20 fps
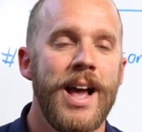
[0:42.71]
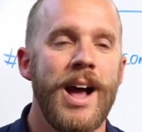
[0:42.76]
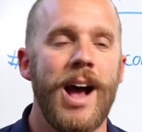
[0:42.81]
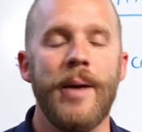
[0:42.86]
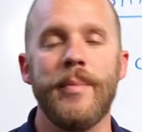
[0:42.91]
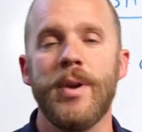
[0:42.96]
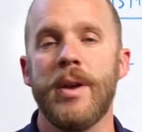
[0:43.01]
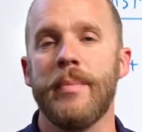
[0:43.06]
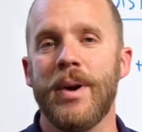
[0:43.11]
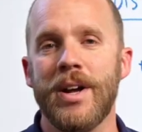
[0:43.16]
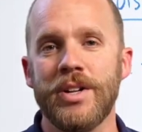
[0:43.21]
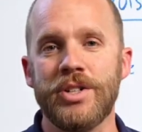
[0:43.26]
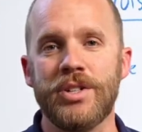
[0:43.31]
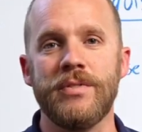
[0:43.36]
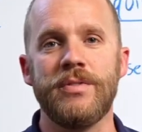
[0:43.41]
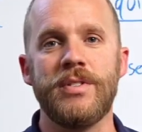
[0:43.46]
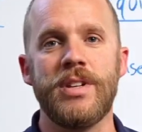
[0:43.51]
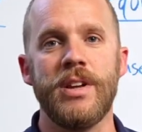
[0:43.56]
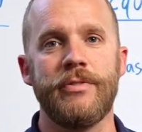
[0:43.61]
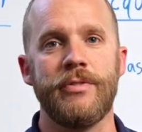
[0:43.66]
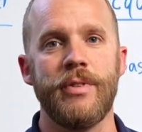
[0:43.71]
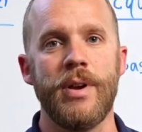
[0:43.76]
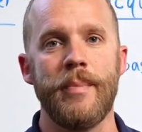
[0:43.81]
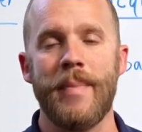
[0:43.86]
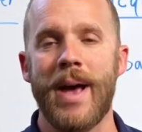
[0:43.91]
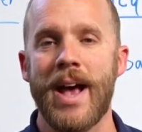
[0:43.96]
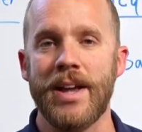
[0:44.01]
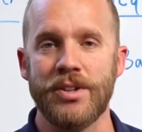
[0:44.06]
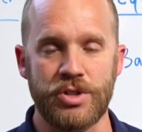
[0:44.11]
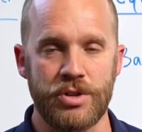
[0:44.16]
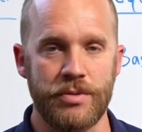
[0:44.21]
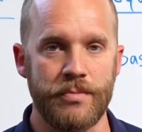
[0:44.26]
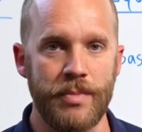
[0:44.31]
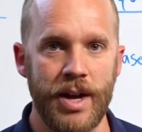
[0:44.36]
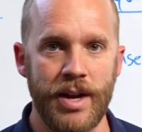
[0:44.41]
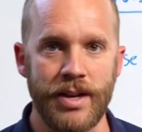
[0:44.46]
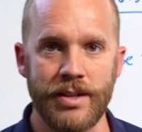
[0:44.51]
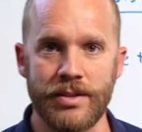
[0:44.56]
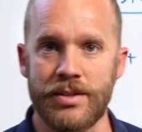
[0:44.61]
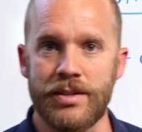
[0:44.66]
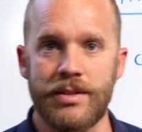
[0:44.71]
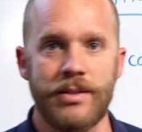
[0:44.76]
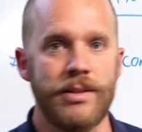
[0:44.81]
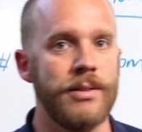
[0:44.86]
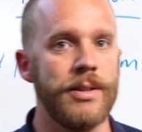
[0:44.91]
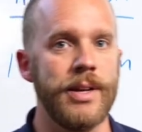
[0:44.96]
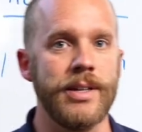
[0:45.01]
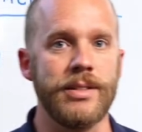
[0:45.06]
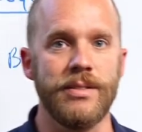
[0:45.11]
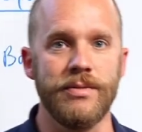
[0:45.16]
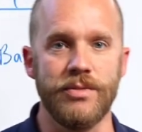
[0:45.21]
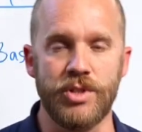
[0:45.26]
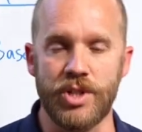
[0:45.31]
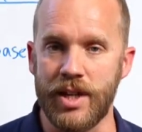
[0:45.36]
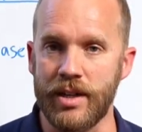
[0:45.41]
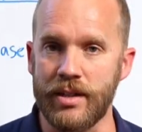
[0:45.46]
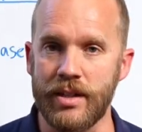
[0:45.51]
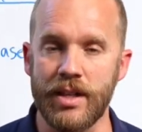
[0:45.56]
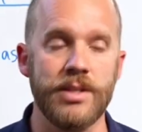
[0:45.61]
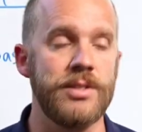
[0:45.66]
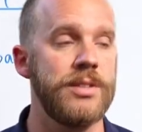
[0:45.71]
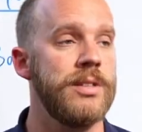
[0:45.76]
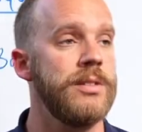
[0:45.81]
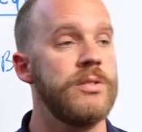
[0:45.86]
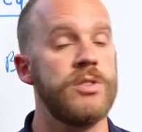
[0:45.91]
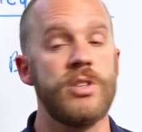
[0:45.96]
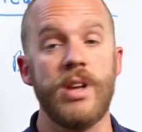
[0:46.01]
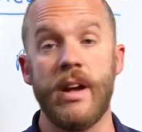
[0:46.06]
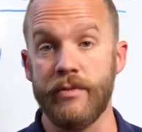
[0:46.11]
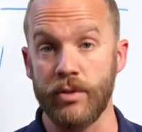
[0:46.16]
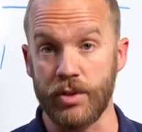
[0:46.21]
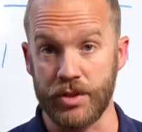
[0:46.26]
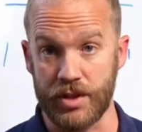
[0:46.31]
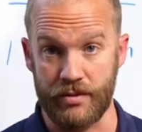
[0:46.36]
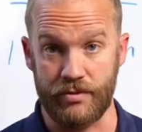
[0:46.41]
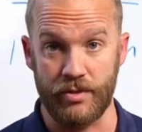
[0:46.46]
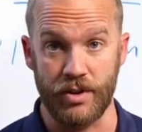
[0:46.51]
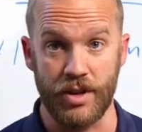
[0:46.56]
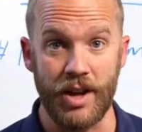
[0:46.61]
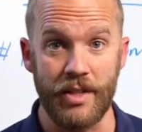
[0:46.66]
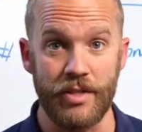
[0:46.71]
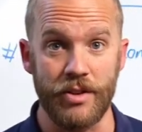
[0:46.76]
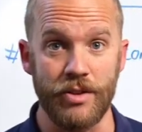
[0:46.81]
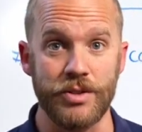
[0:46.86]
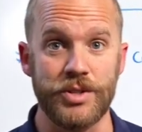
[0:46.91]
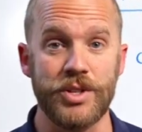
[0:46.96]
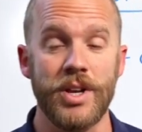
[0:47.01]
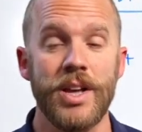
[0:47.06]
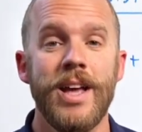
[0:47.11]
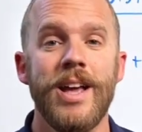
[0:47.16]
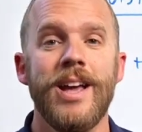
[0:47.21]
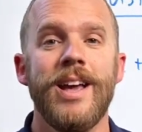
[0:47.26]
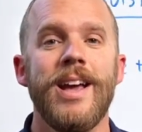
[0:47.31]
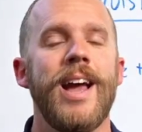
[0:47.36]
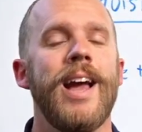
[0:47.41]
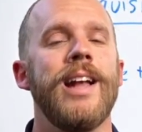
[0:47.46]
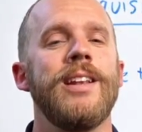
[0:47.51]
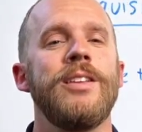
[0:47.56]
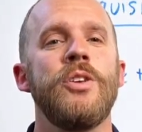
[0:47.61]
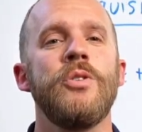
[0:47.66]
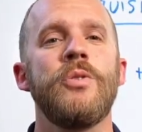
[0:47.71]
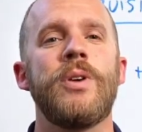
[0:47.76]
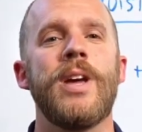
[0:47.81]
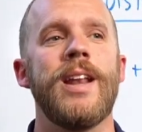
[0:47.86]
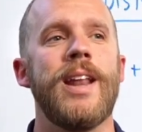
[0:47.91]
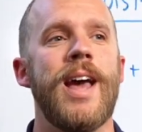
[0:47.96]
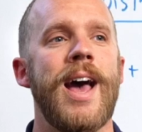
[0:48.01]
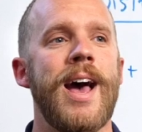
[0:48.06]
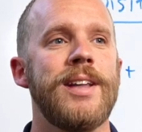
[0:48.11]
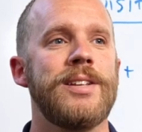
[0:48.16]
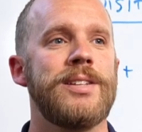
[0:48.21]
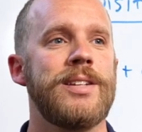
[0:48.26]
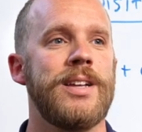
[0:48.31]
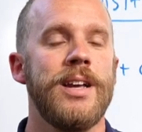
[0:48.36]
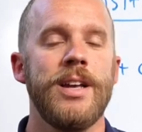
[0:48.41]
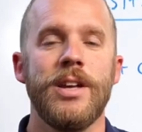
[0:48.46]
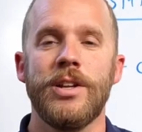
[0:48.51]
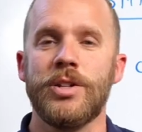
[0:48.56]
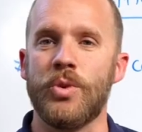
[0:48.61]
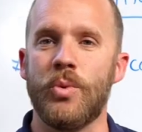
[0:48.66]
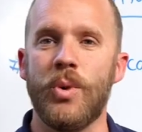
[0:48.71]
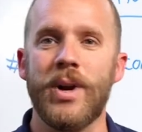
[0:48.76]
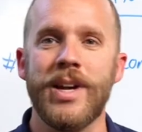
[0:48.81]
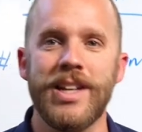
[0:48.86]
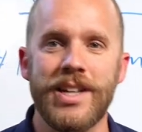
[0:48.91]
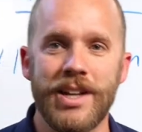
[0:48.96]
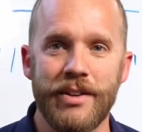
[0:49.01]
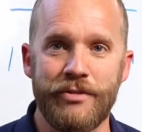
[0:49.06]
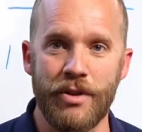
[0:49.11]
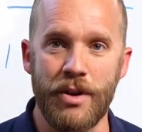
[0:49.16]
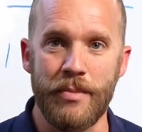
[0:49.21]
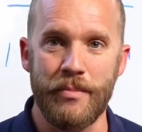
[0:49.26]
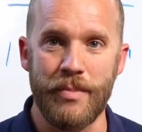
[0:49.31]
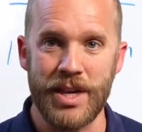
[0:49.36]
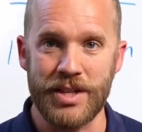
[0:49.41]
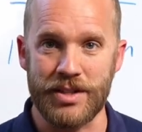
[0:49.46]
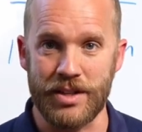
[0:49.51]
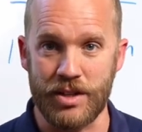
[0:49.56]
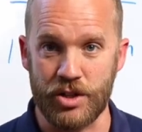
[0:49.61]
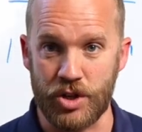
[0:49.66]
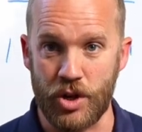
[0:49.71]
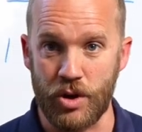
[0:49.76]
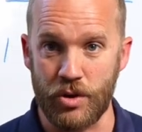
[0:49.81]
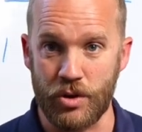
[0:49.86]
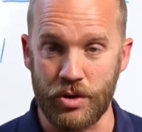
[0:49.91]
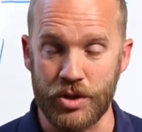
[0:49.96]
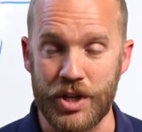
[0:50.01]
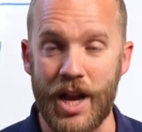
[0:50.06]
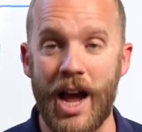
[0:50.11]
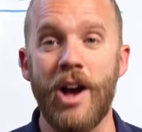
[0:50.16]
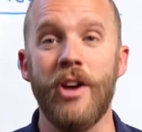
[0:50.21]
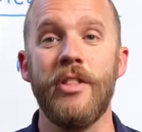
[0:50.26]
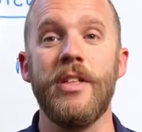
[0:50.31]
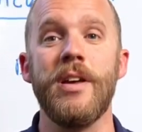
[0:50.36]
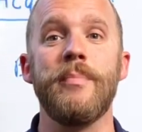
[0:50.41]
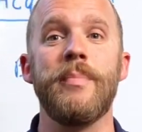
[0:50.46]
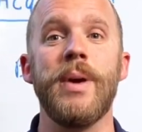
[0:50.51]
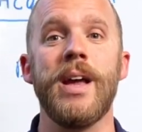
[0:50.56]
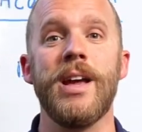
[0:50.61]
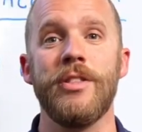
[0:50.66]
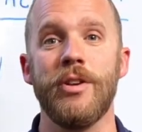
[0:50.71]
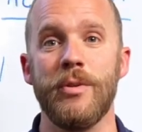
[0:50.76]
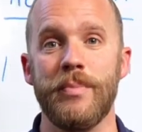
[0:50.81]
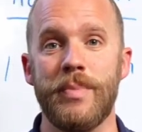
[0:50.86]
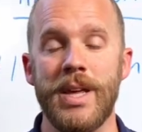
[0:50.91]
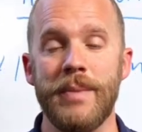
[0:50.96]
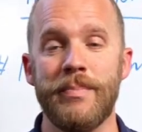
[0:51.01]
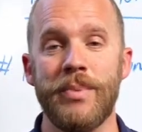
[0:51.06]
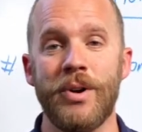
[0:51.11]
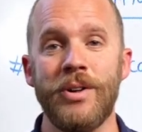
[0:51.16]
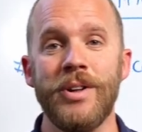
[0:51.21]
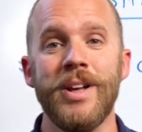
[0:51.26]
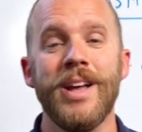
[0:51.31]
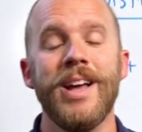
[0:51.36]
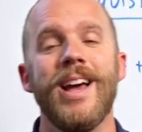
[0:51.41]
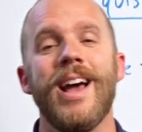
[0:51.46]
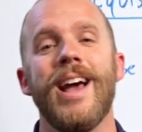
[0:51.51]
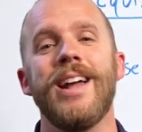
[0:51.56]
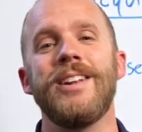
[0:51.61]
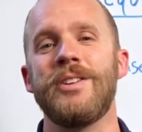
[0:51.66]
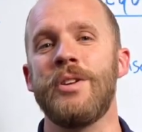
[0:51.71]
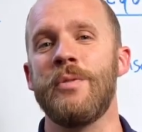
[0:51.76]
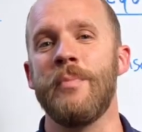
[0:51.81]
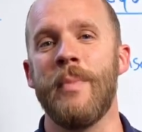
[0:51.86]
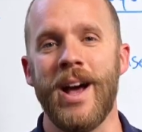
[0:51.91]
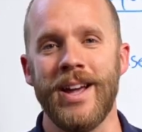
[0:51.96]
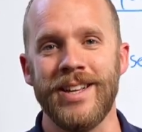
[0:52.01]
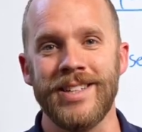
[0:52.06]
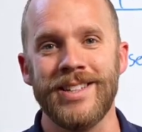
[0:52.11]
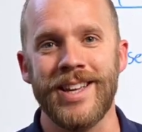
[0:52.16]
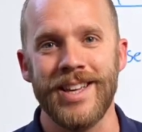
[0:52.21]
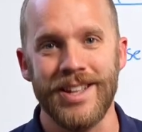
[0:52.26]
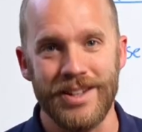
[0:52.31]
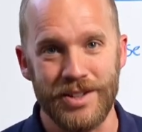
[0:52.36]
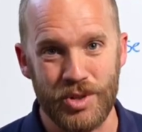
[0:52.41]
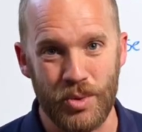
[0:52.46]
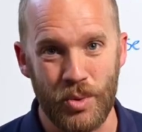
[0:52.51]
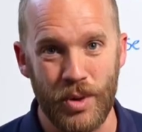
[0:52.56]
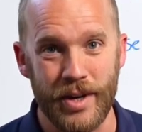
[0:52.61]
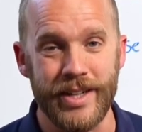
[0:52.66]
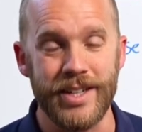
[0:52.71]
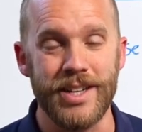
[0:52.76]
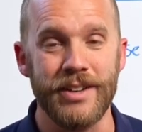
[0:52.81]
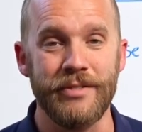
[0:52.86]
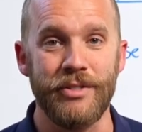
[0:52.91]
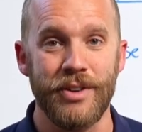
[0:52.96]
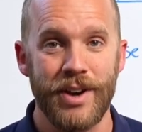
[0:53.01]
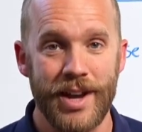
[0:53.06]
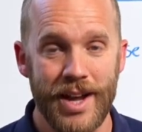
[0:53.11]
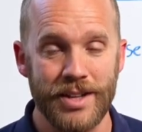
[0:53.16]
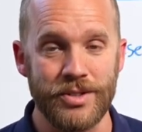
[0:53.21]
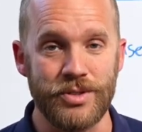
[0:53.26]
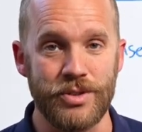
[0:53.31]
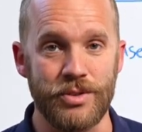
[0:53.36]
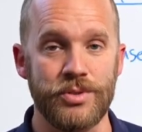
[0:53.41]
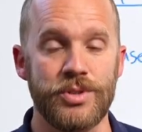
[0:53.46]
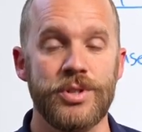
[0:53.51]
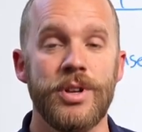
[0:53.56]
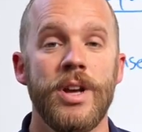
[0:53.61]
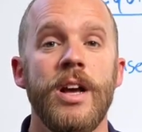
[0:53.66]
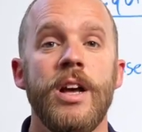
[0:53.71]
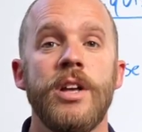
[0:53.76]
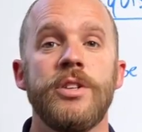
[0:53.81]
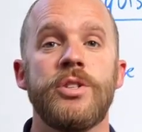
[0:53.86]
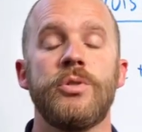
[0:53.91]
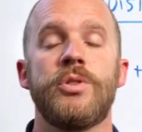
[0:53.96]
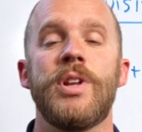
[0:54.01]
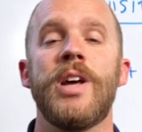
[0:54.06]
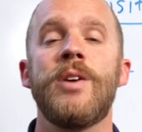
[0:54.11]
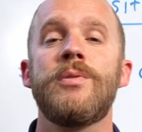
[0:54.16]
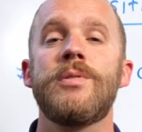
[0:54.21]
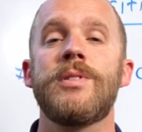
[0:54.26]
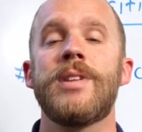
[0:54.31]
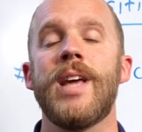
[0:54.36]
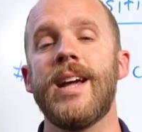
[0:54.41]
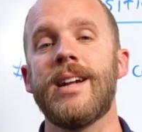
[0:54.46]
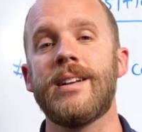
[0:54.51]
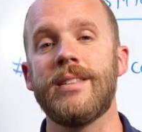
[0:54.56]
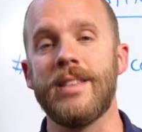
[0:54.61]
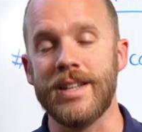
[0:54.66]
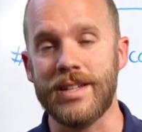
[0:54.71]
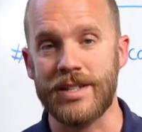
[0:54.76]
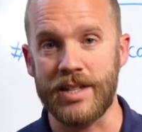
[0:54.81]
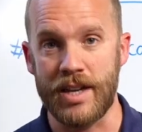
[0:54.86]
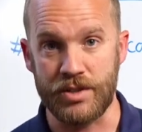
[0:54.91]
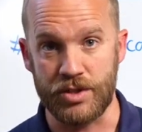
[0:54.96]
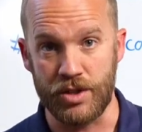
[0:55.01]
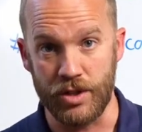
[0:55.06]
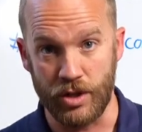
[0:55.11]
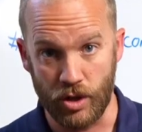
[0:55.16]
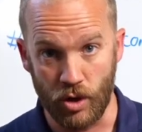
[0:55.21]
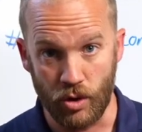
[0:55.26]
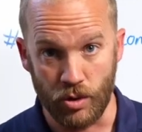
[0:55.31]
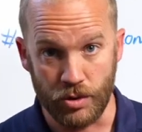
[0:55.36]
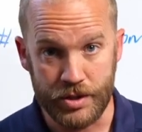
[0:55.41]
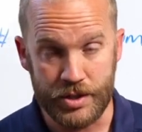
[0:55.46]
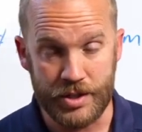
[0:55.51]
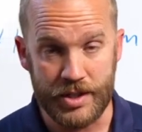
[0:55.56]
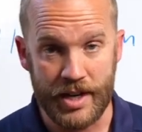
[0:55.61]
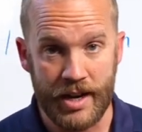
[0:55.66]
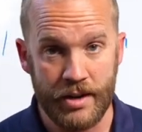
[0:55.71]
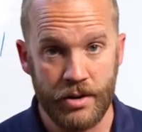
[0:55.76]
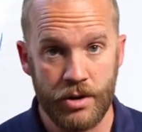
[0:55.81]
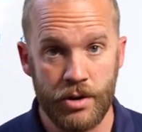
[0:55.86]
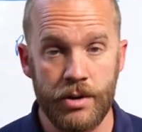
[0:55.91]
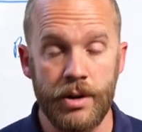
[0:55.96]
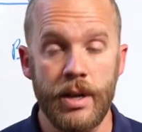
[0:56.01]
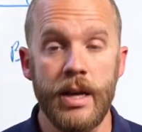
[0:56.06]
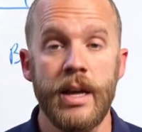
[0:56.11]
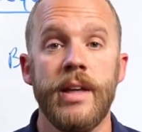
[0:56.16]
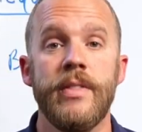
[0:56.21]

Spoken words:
I'm in a bunch of different masterminds, Collective Genius, and several different others, and you can ask 20 different business owners how they pay their people, and you might get 20 different answers. So don't take this as the gold standard.